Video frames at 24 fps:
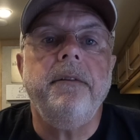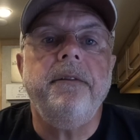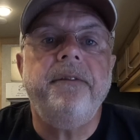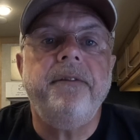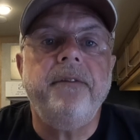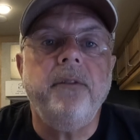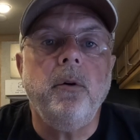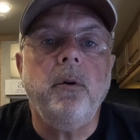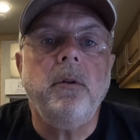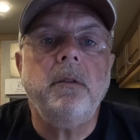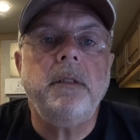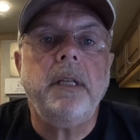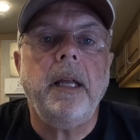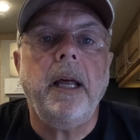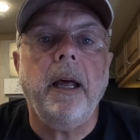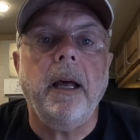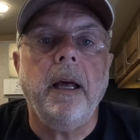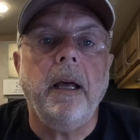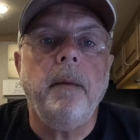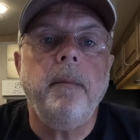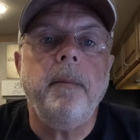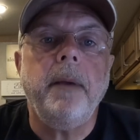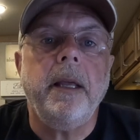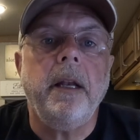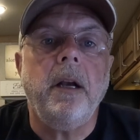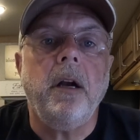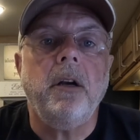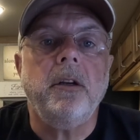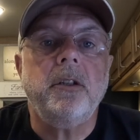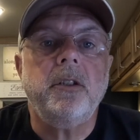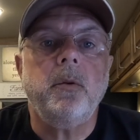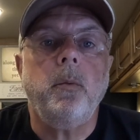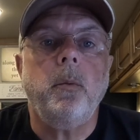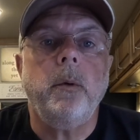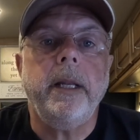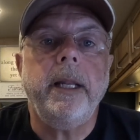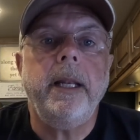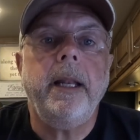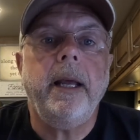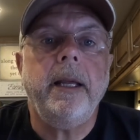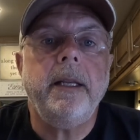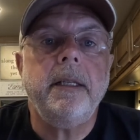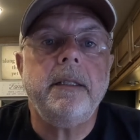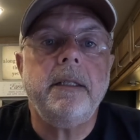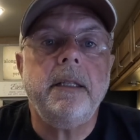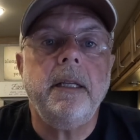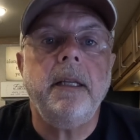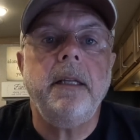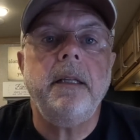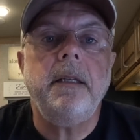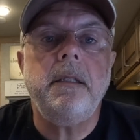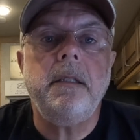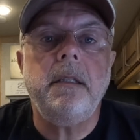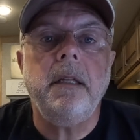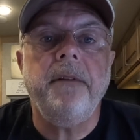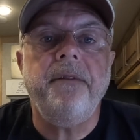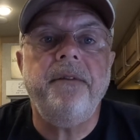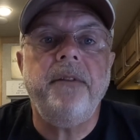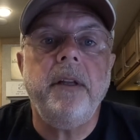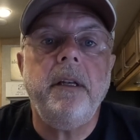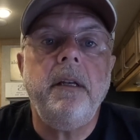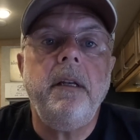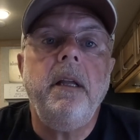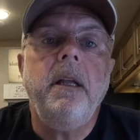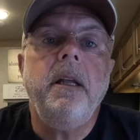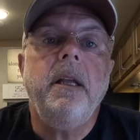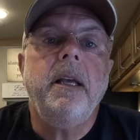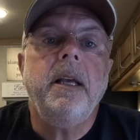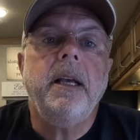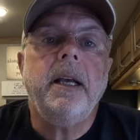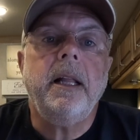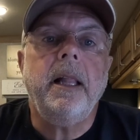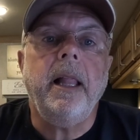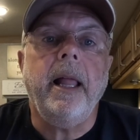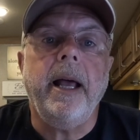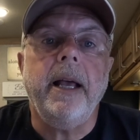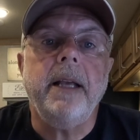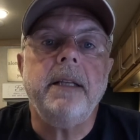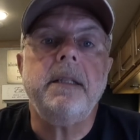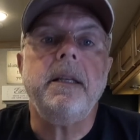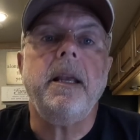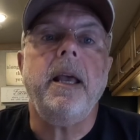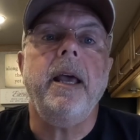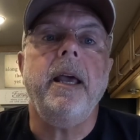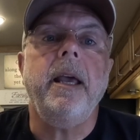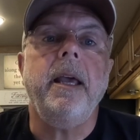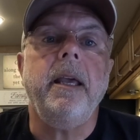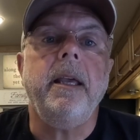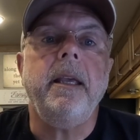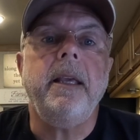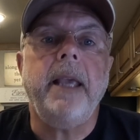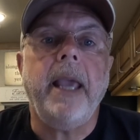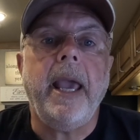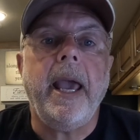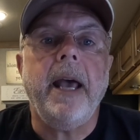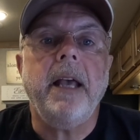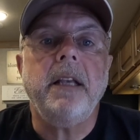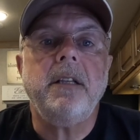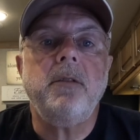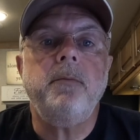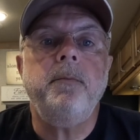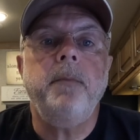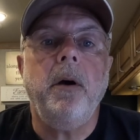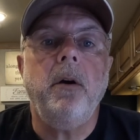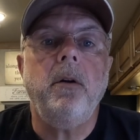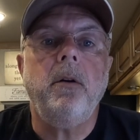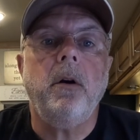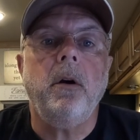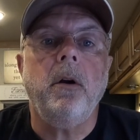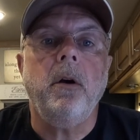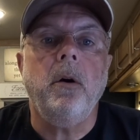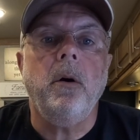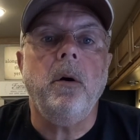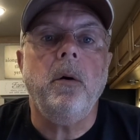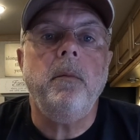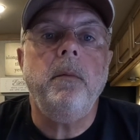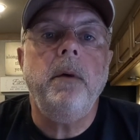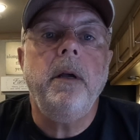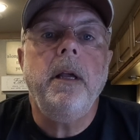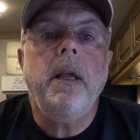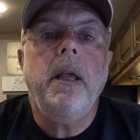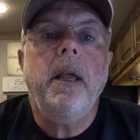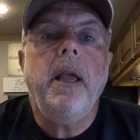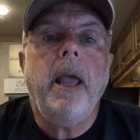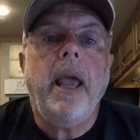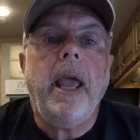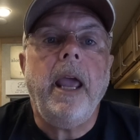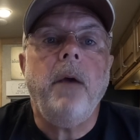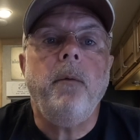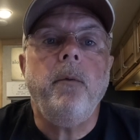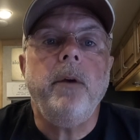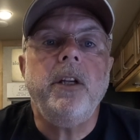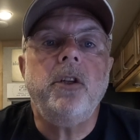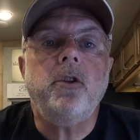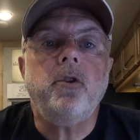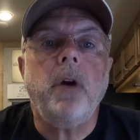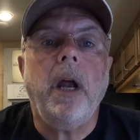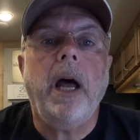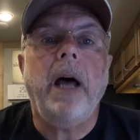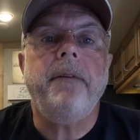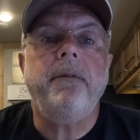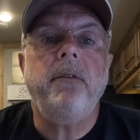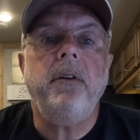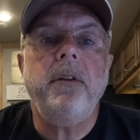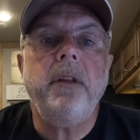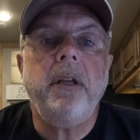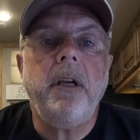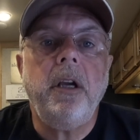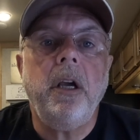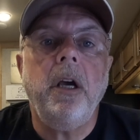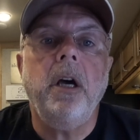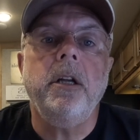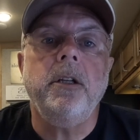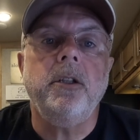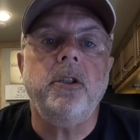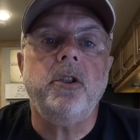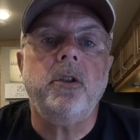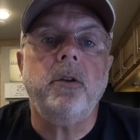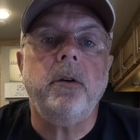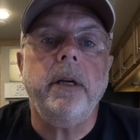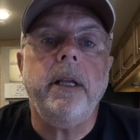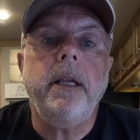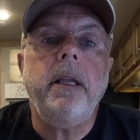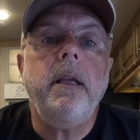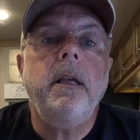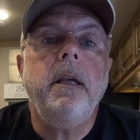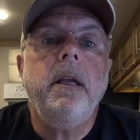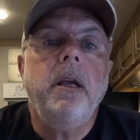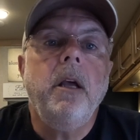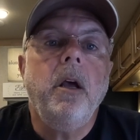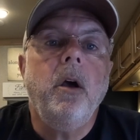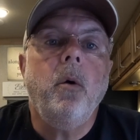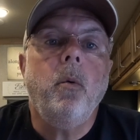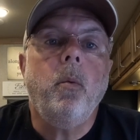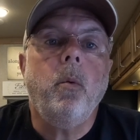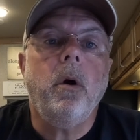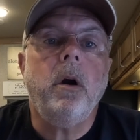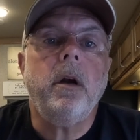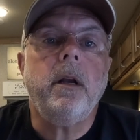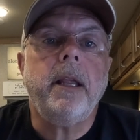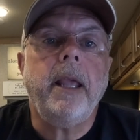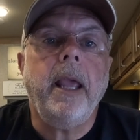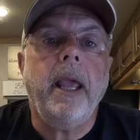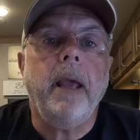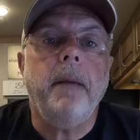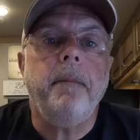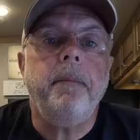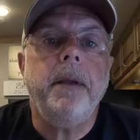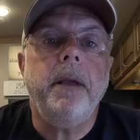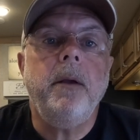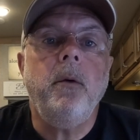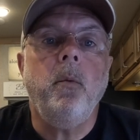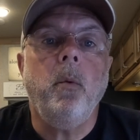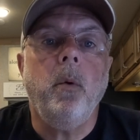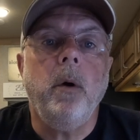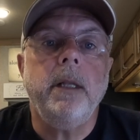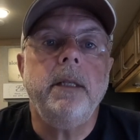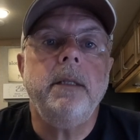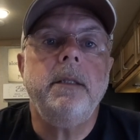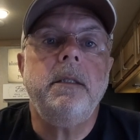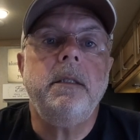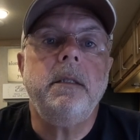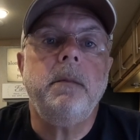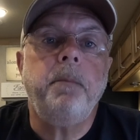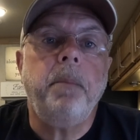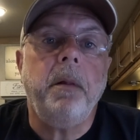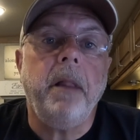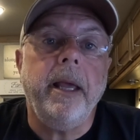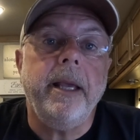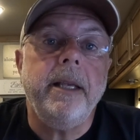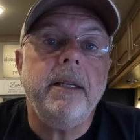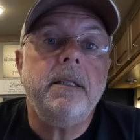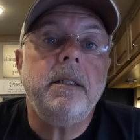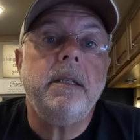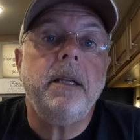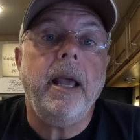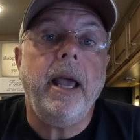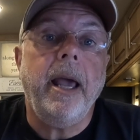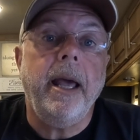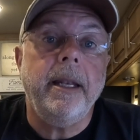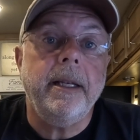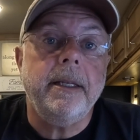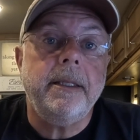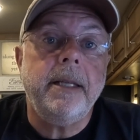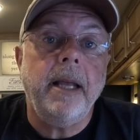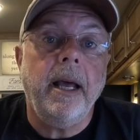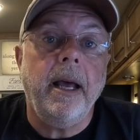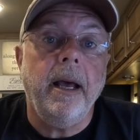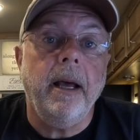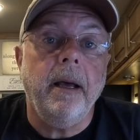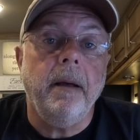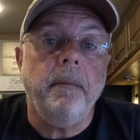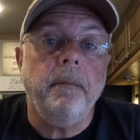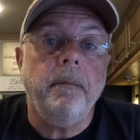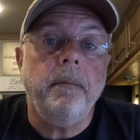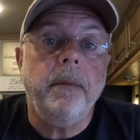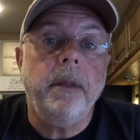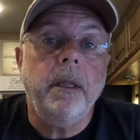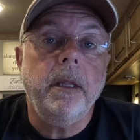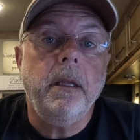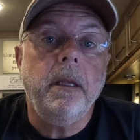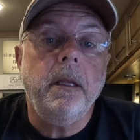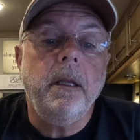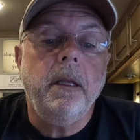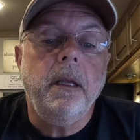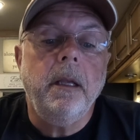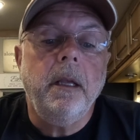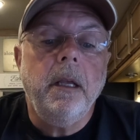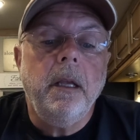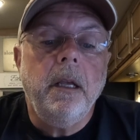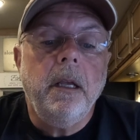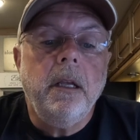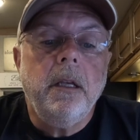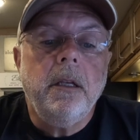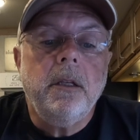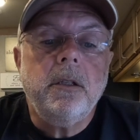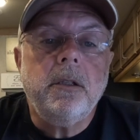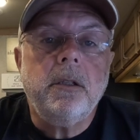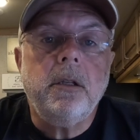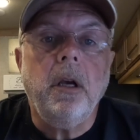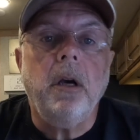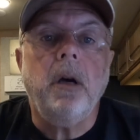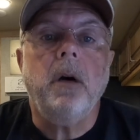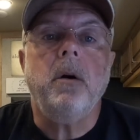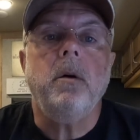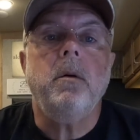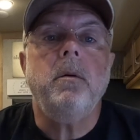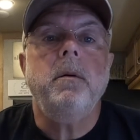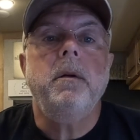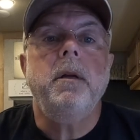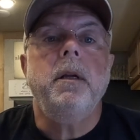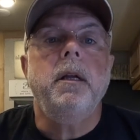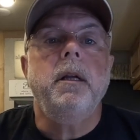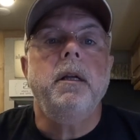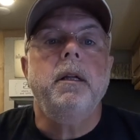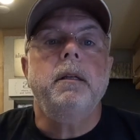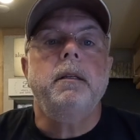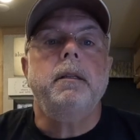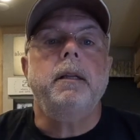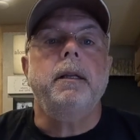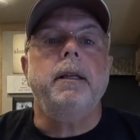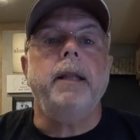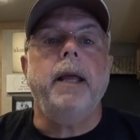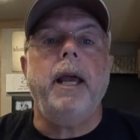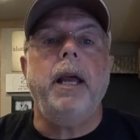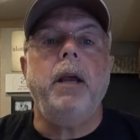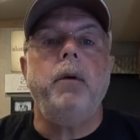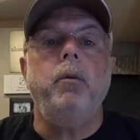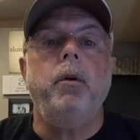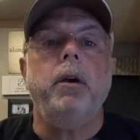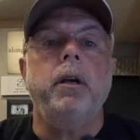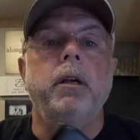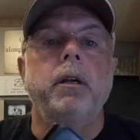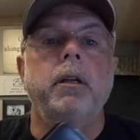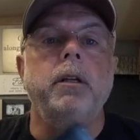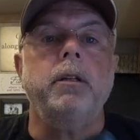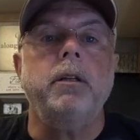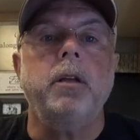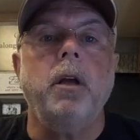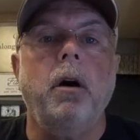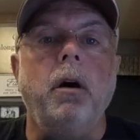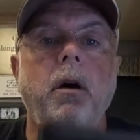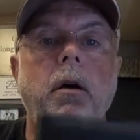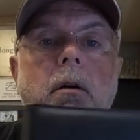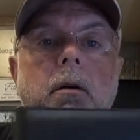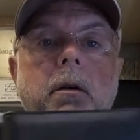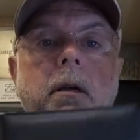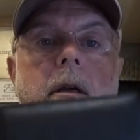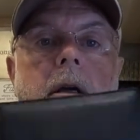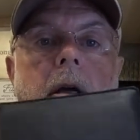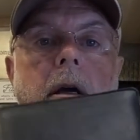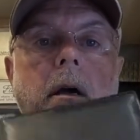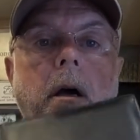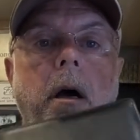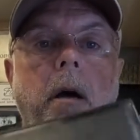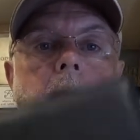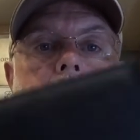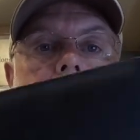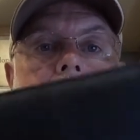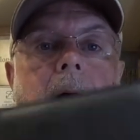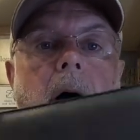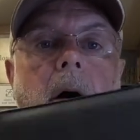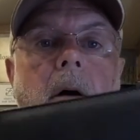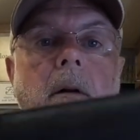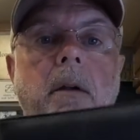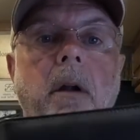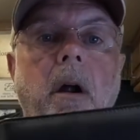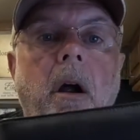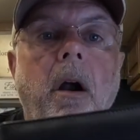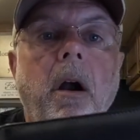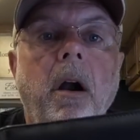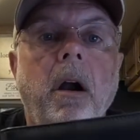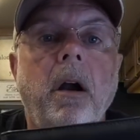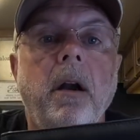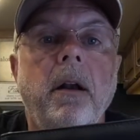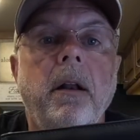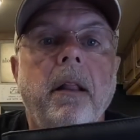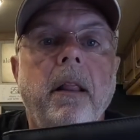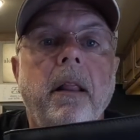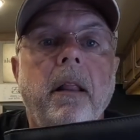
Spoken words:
full-time in our 2019 Tiffin Class A gas motorhome, and we travel the country, work camping one place at a time. So today we're going to talk about our